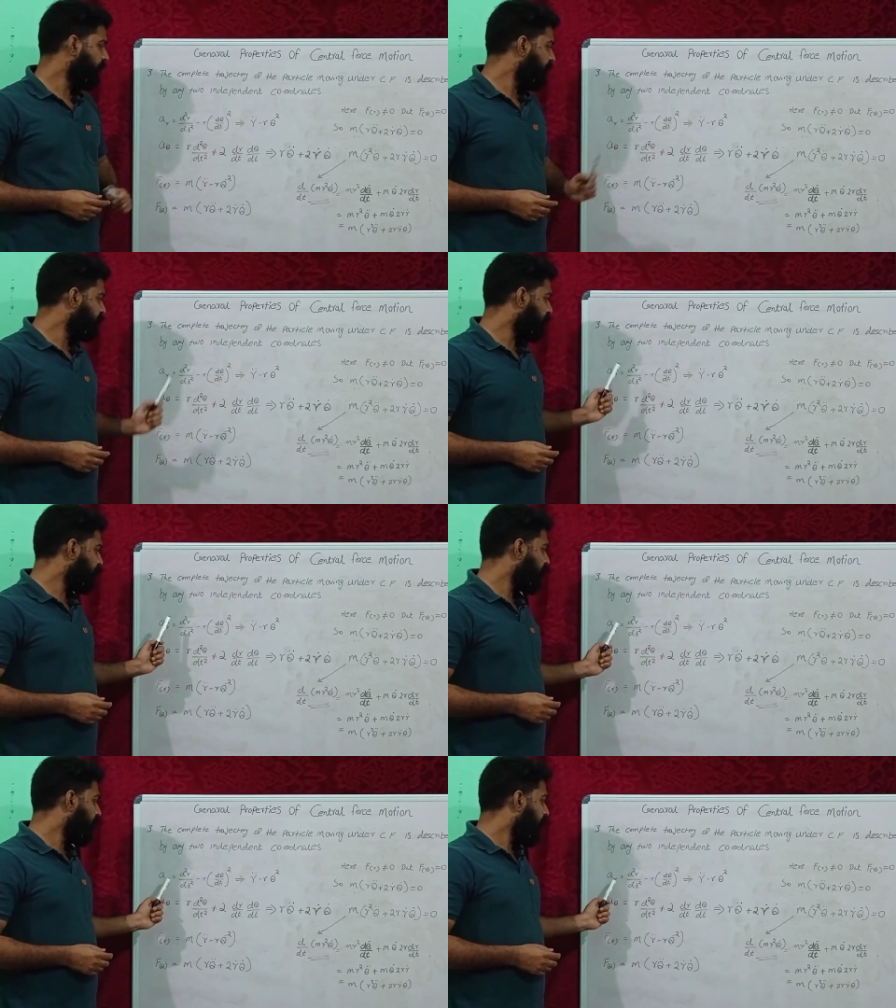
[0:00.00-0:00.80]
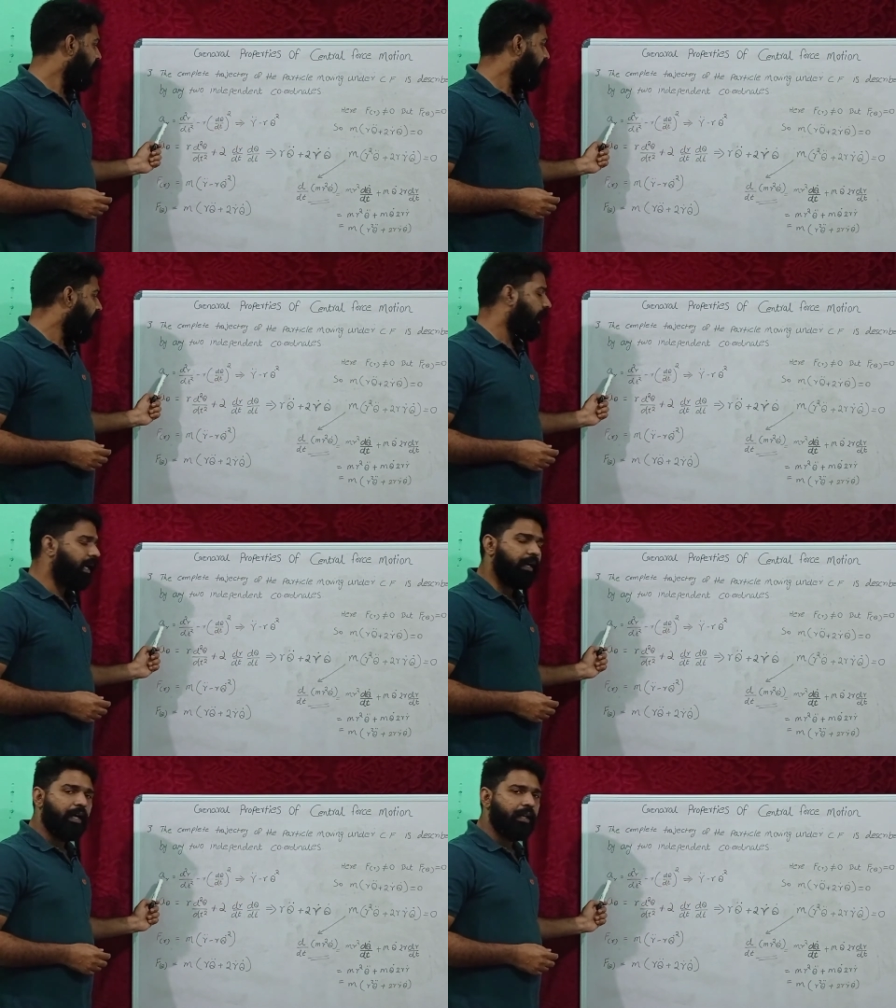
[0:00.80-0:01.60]
So
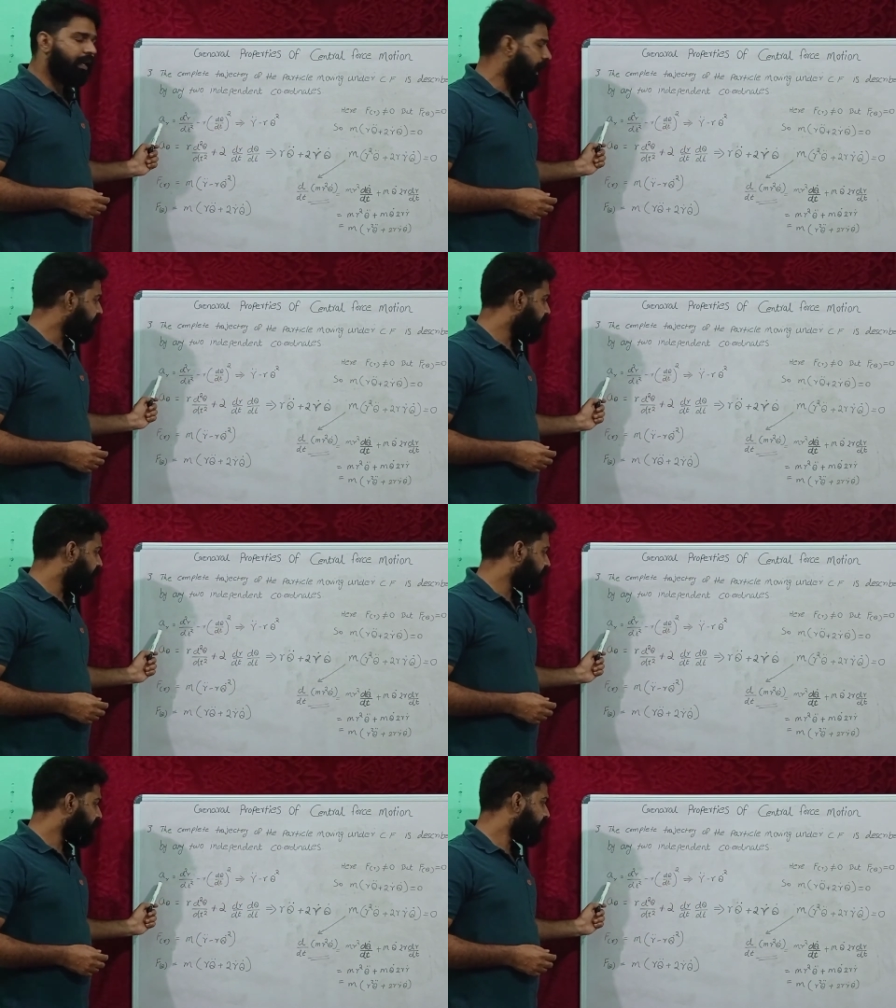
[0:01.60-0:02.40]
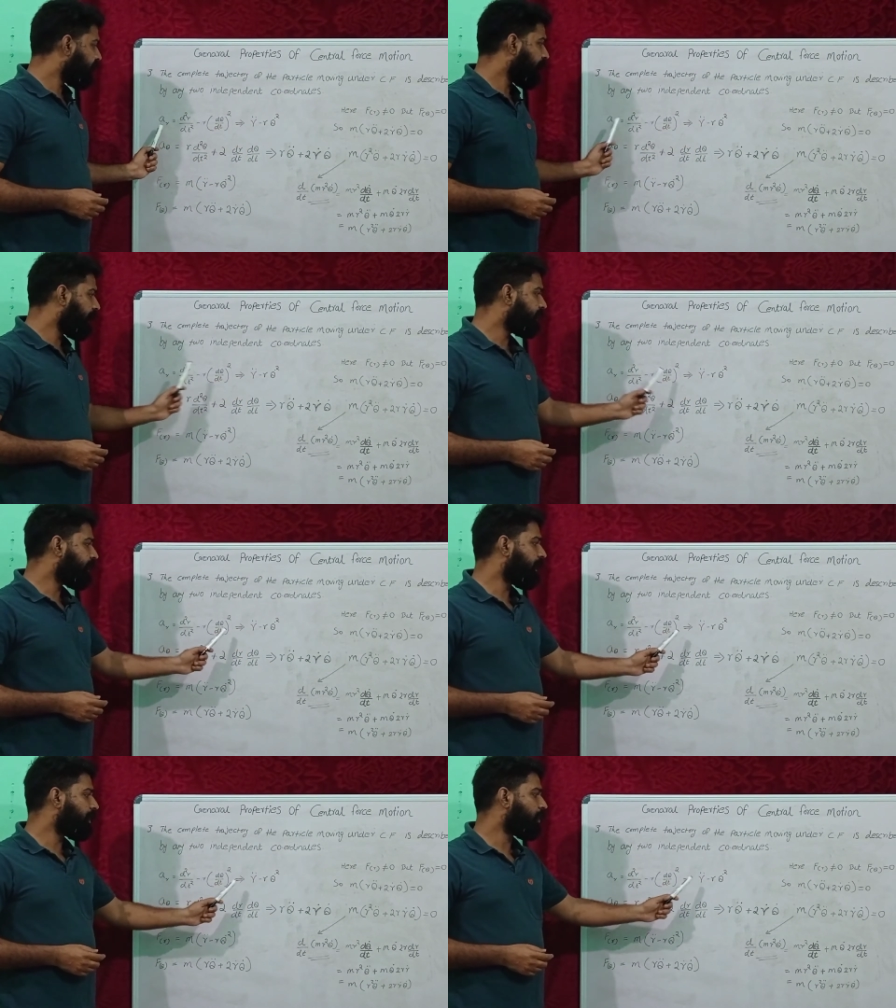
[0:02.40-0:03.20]
radial acceleration is
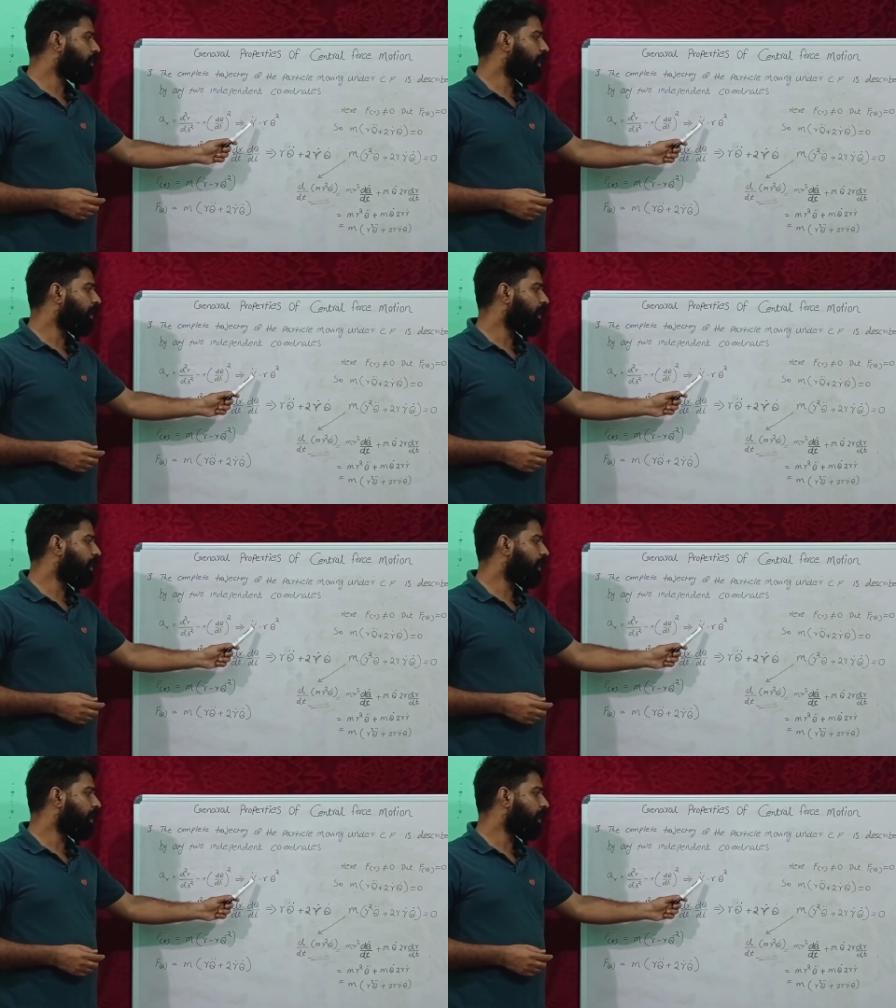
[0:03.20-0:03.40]
equal to